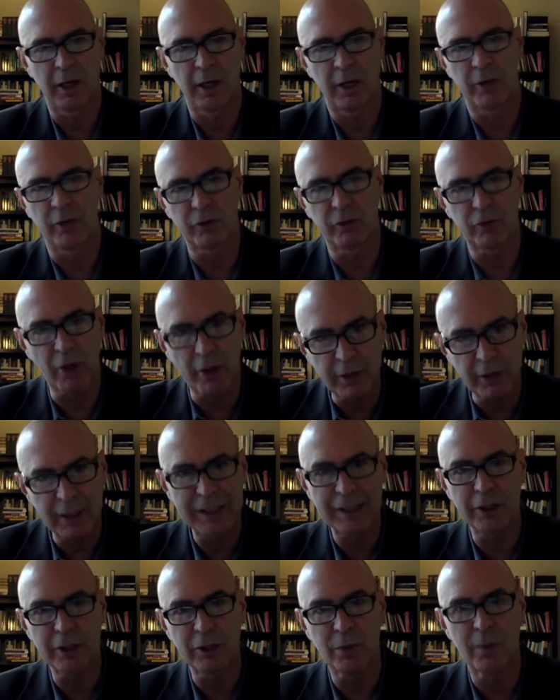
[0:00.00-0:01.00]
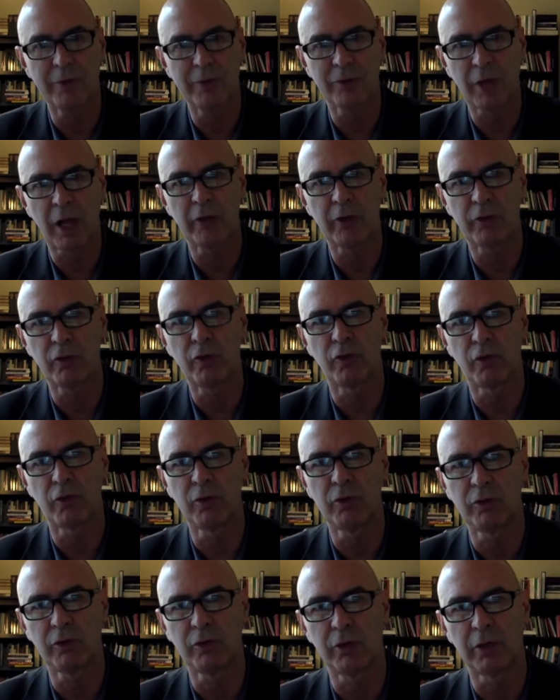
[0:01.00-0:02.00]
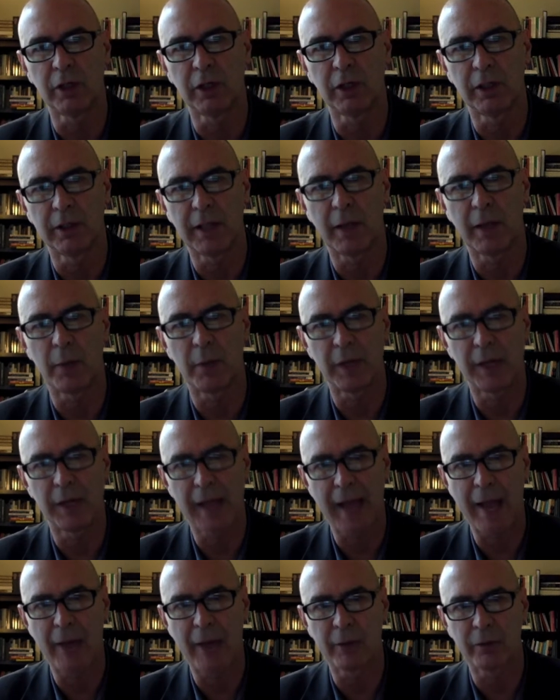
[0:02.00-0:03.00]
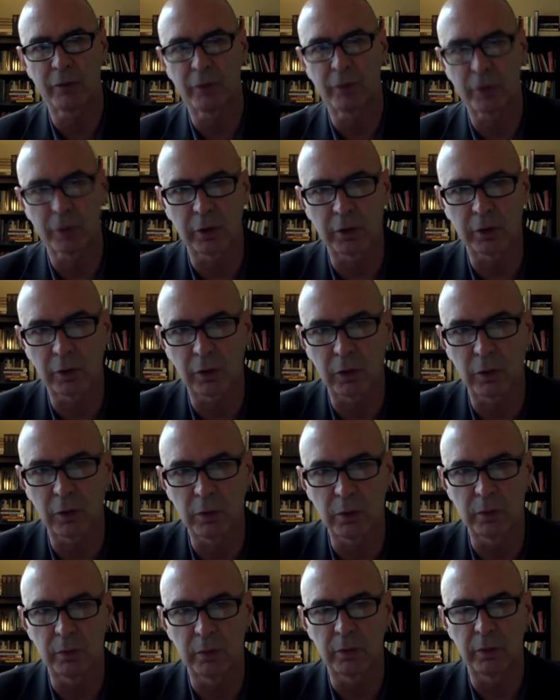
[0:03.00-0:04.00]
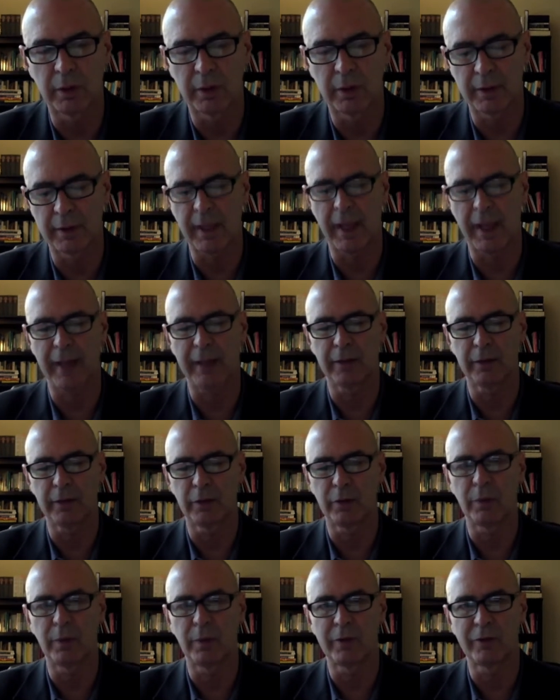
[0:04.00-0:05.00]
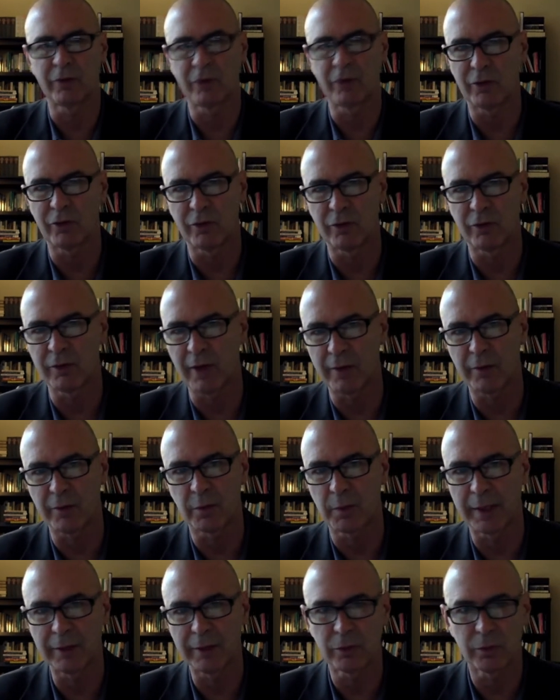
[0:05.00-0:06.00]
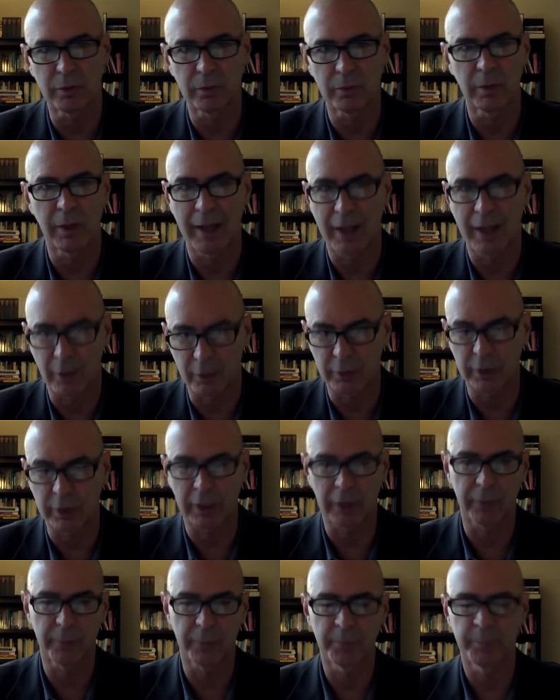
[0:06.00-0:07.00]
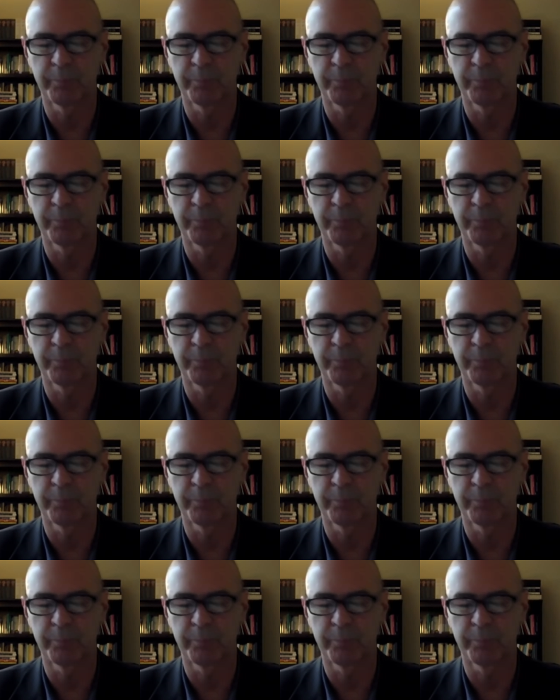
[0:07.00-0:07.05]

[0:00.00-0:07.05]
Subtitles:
There's nothing in the U.S. Constitution that would allow us to conclude that U.S. citizens have a right to health care.